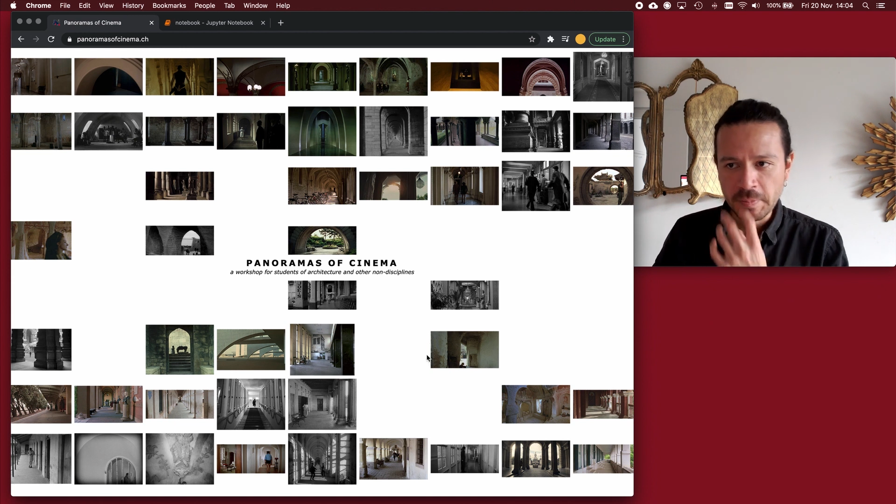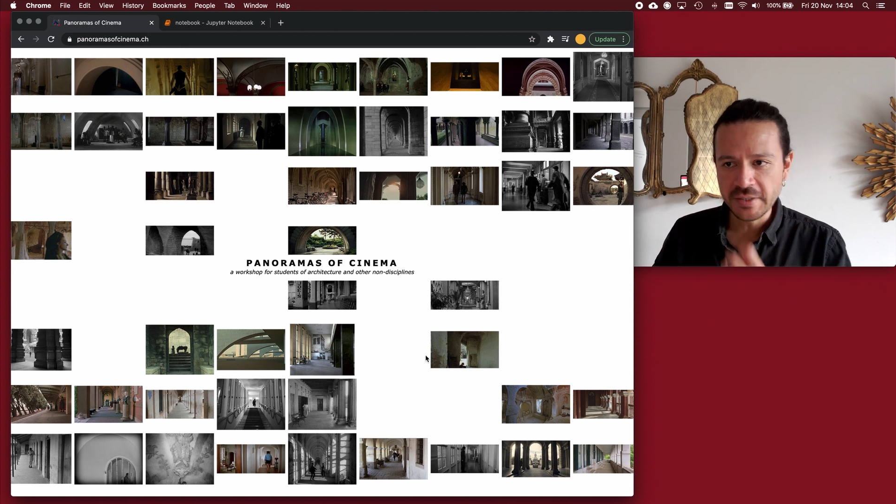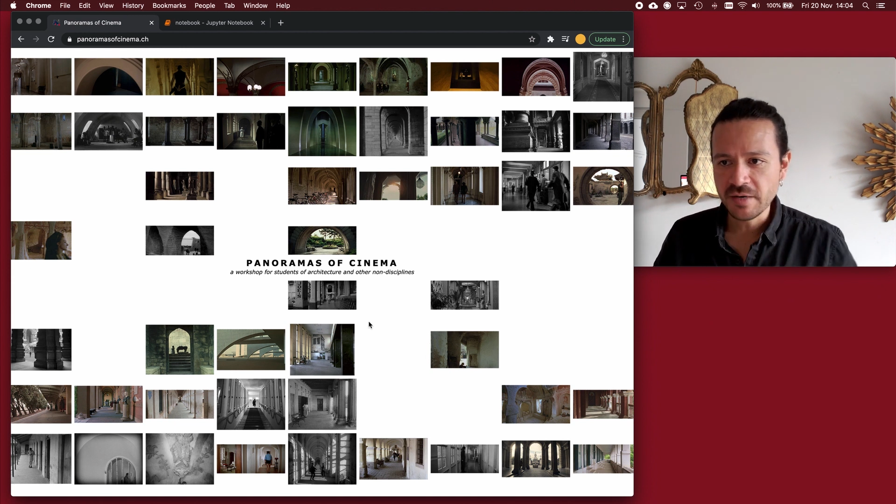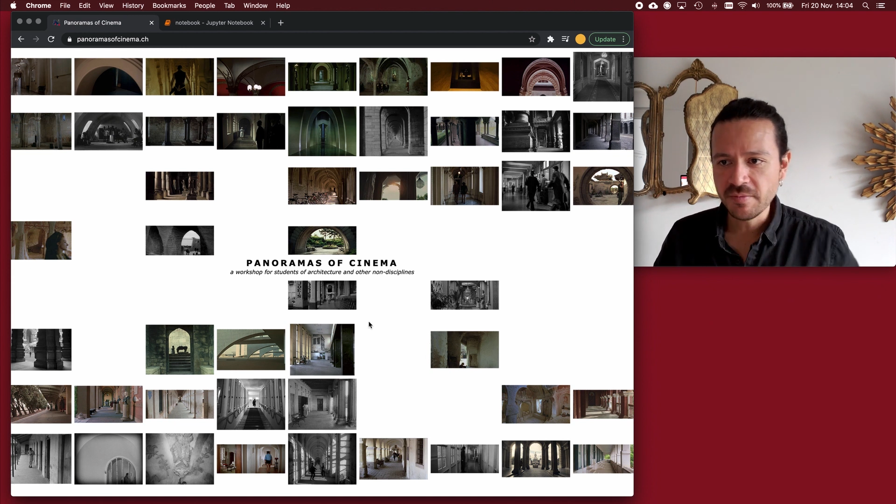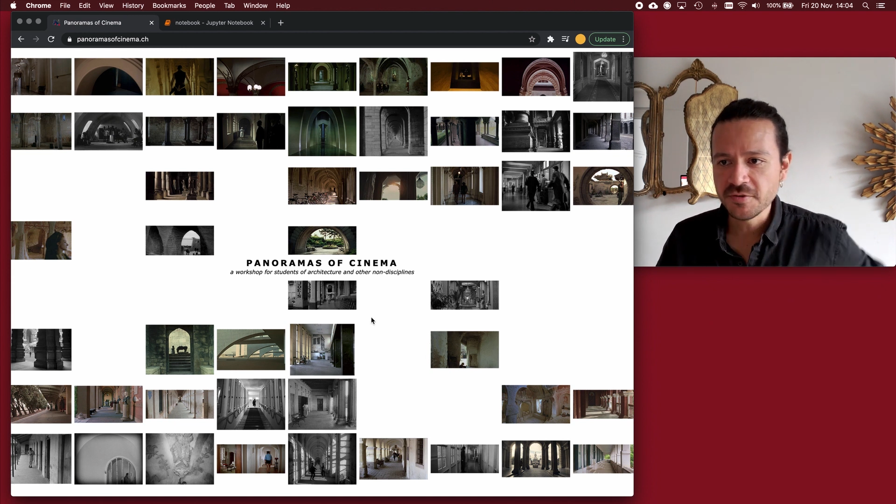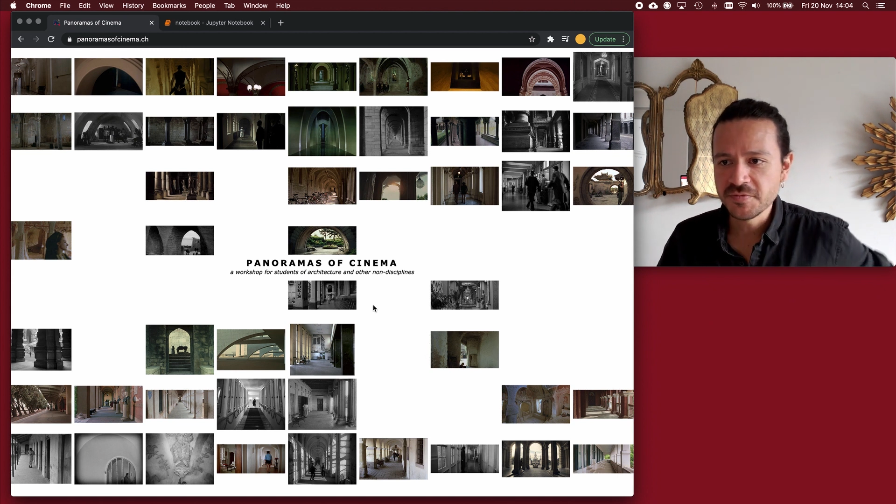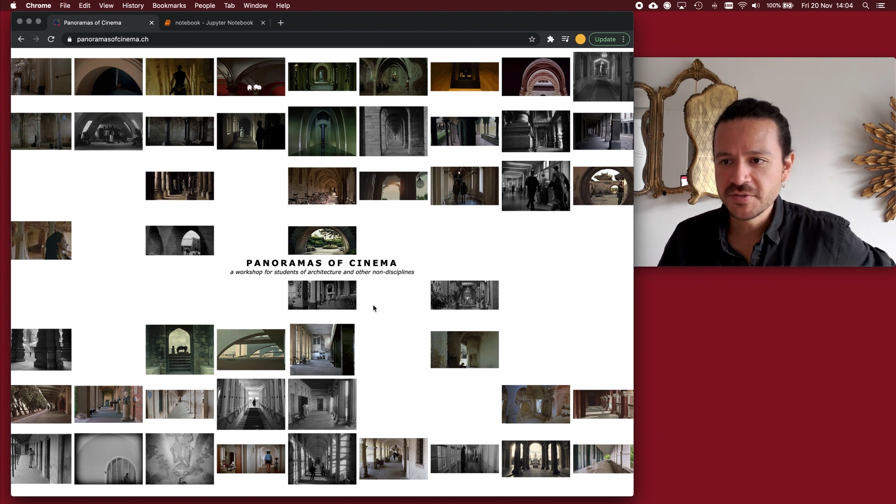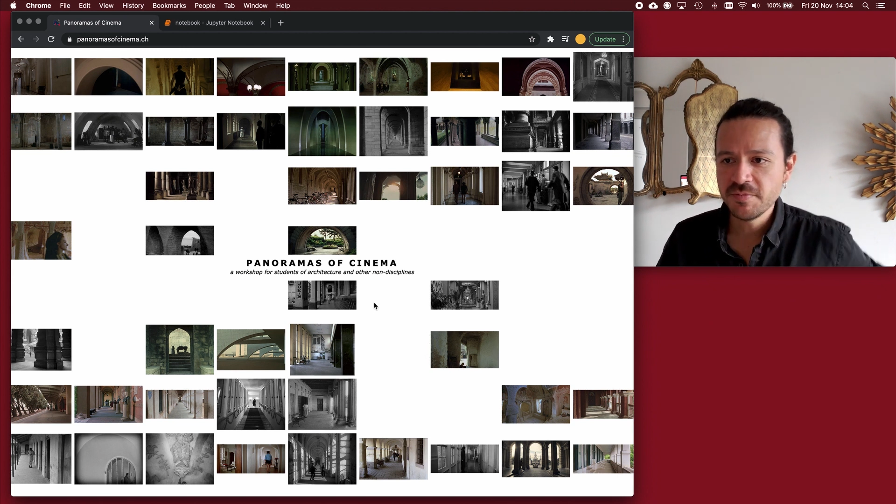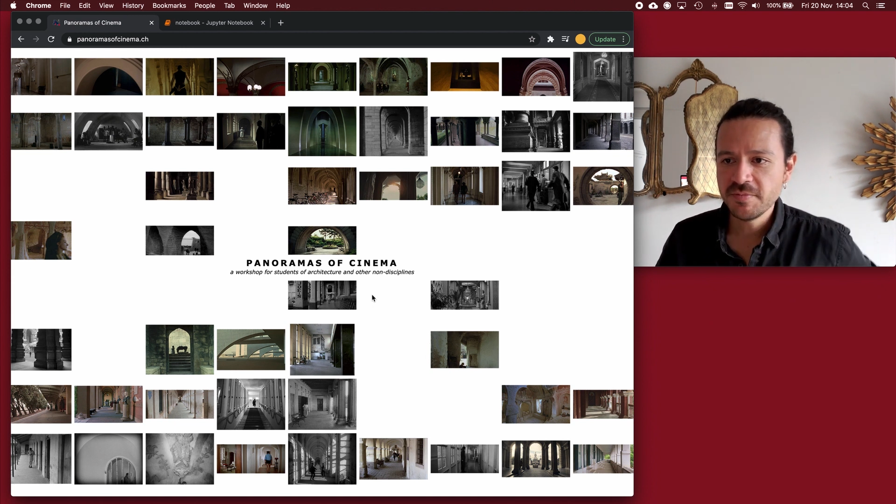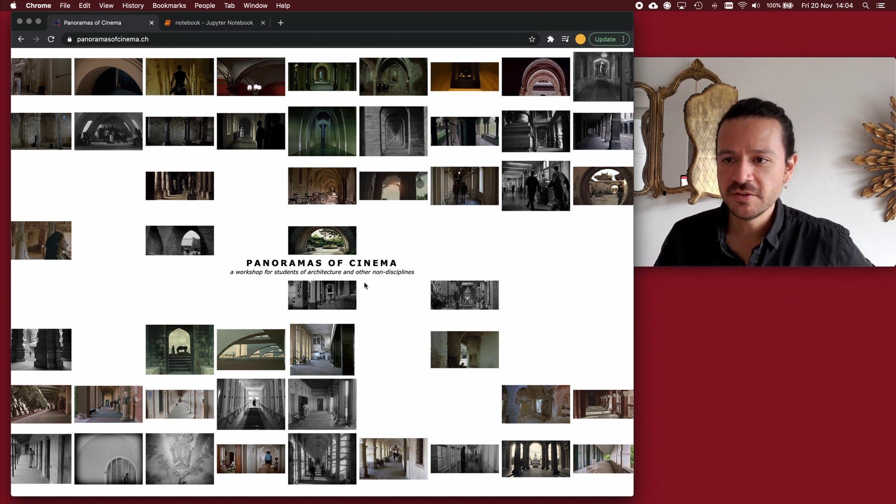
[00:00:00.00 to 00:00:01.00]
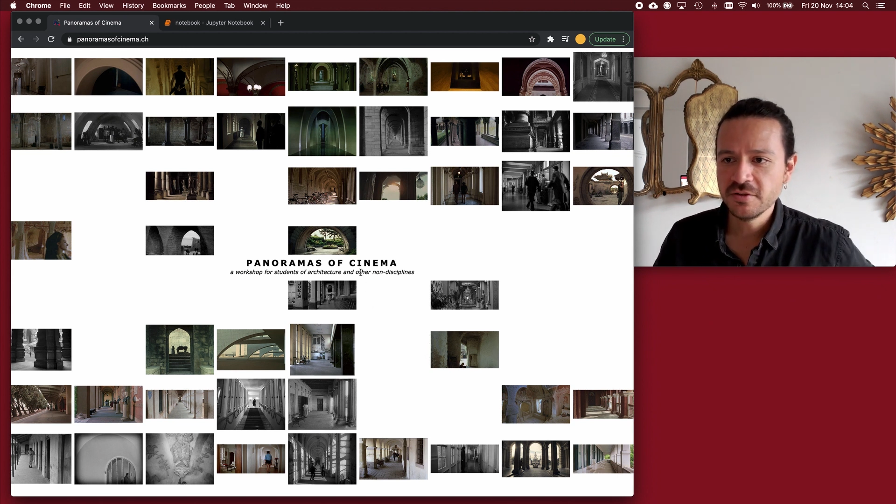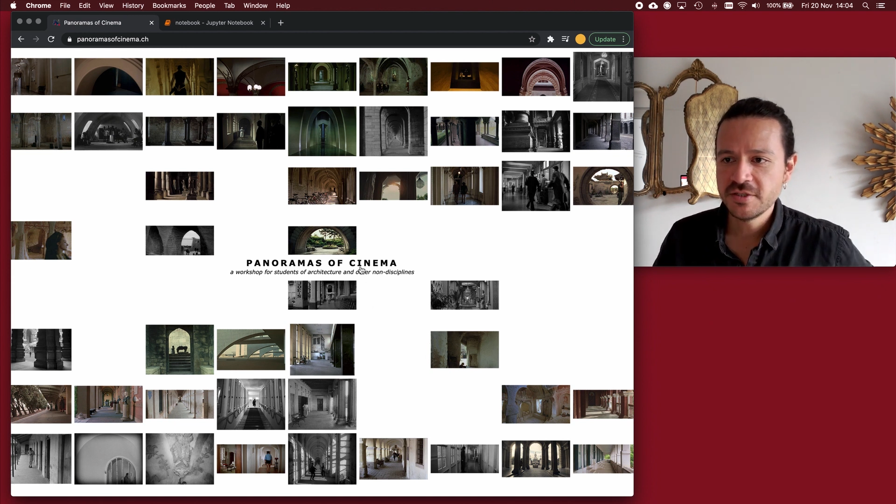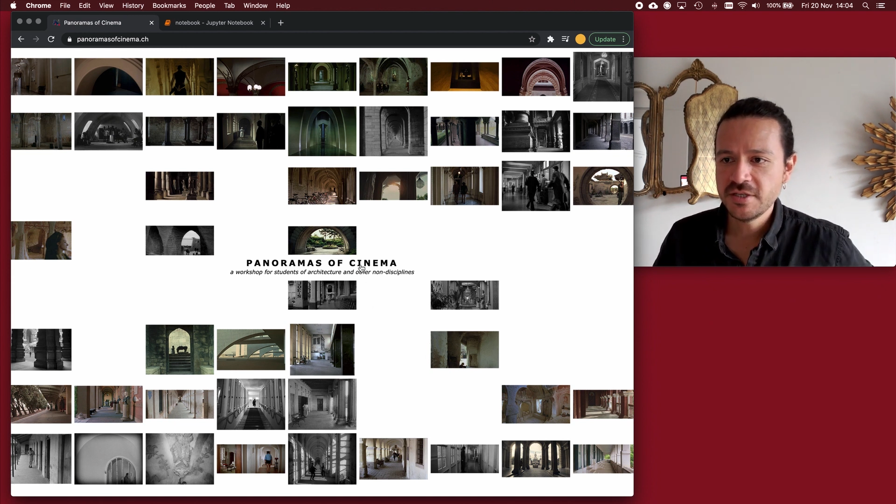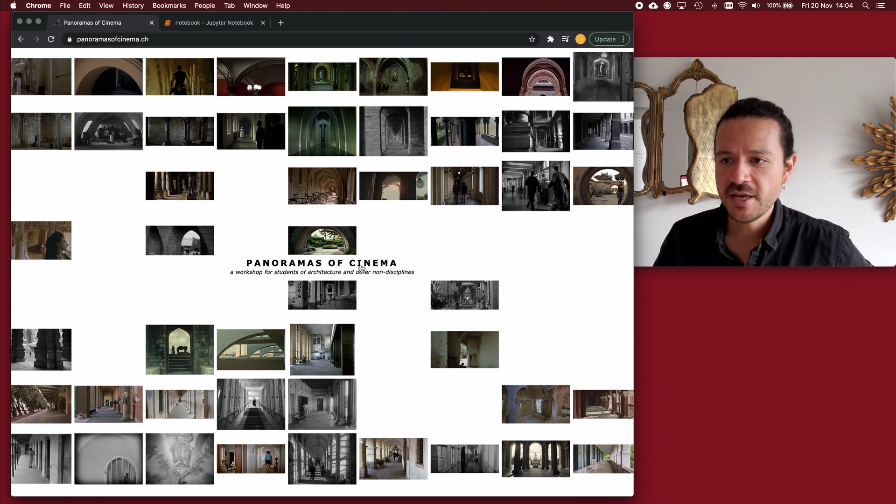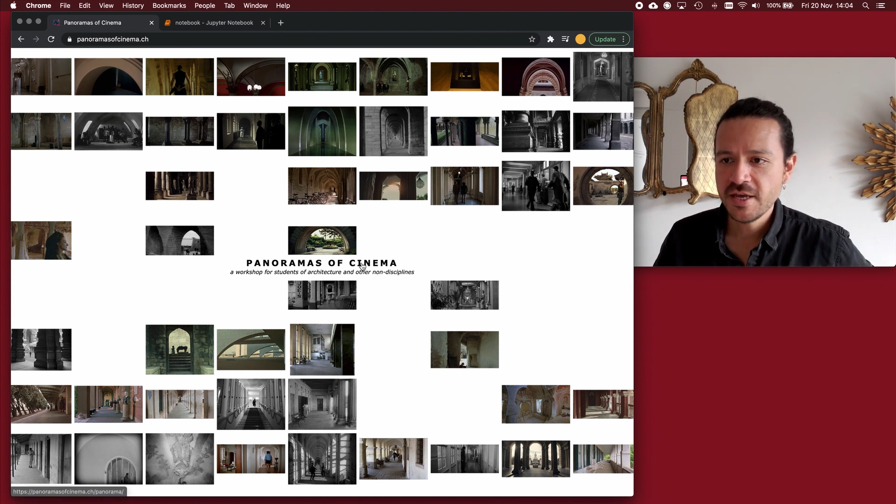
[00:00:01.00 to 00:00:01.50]
panoramasofcinema dot
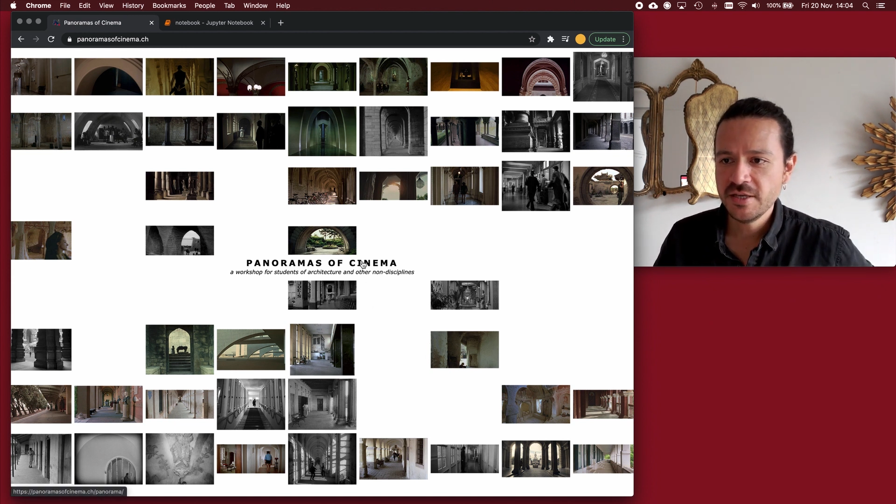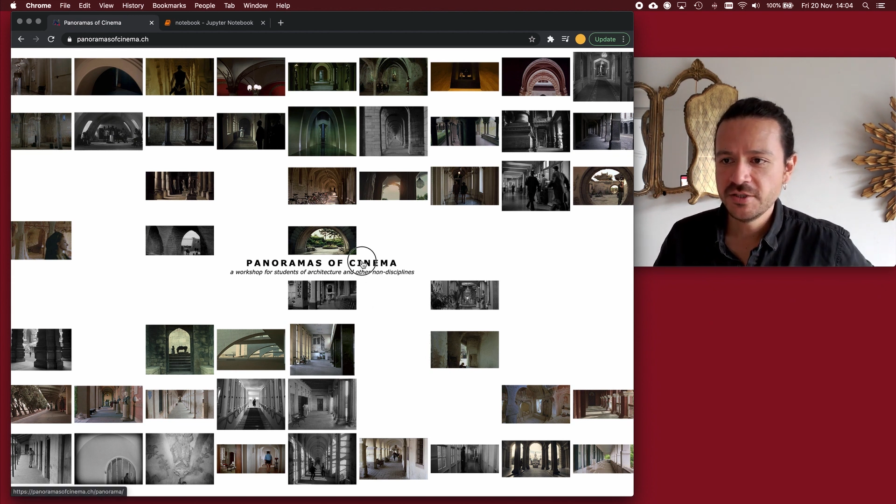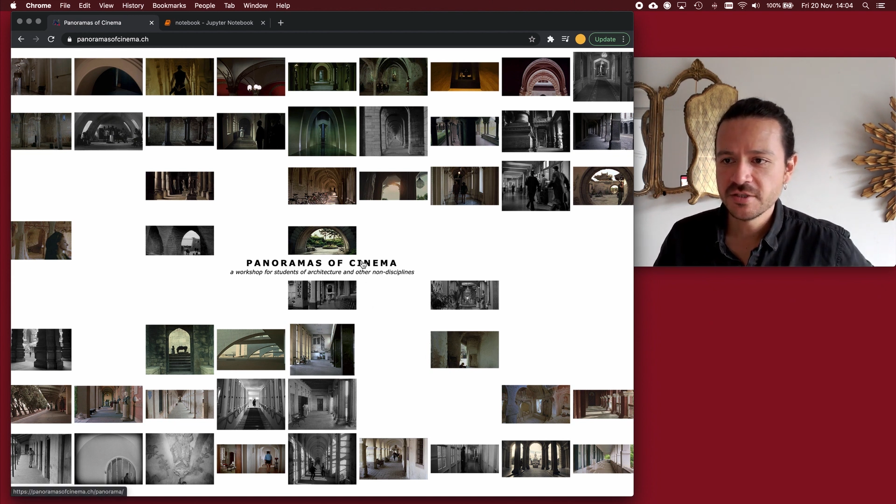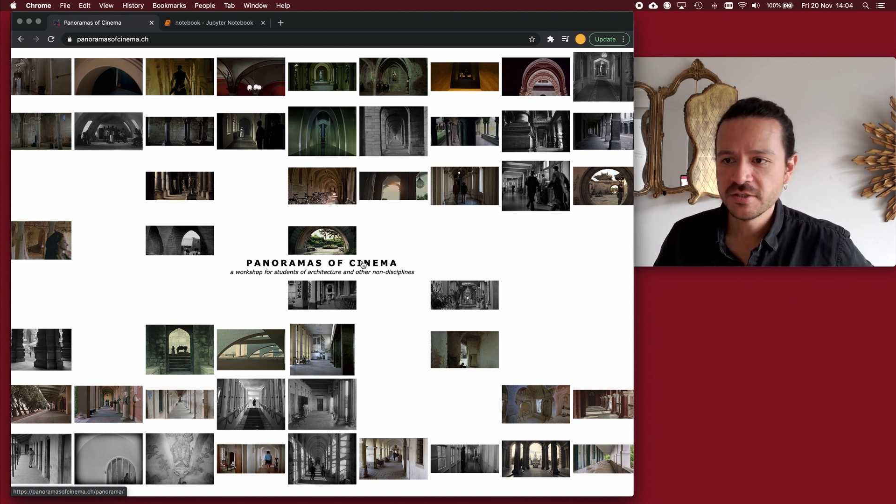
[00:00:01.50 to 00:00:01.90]
c h